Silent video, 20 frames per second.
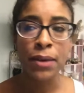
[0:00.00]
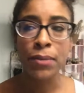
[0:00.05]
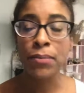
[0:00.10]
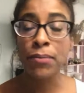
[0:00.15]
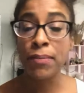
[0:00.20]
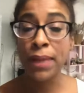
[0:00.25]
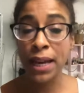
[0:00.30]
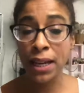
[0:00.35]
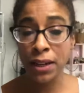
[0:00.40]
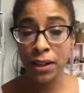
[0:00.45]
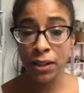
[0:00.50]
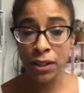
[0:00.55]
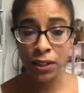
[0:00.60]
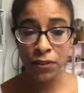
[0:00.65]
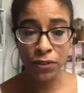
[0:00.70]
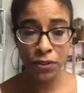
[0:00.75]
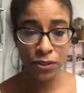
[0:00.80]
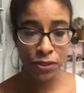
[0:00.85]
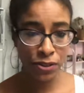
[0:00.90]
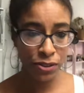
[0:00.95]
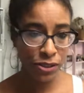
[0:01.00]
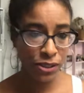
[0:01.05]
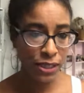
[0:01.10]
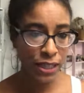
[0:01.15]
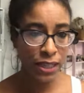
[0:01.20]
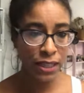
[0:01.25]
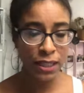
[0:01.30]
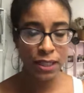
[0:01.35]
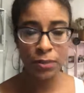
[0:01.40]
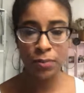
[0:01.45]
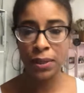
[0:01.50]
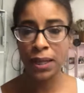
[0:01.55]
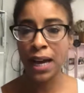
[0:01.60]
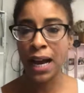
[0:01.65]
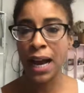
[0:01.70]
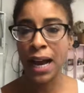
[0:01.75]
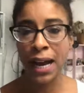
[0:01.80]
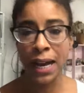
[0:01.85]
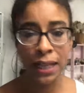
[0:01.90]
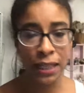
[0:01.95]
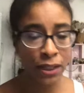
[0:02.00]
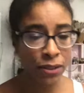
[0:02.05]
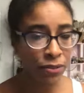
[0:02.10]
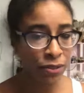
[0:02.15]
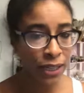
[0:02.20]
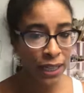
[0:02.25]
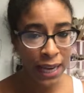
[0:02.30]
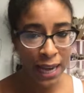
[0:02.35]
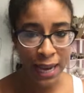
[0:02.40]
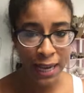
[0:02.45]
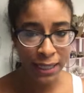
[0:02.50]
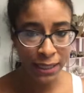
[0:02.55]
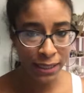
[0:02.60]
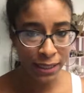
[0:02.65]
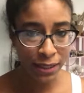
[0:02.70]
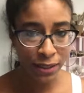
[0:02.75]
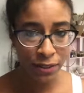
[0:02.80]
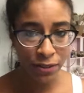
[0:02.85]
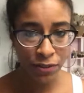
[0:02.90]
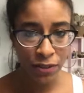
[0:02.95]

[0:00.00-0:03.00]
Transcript: Metal, if you understand it, can be highly reactive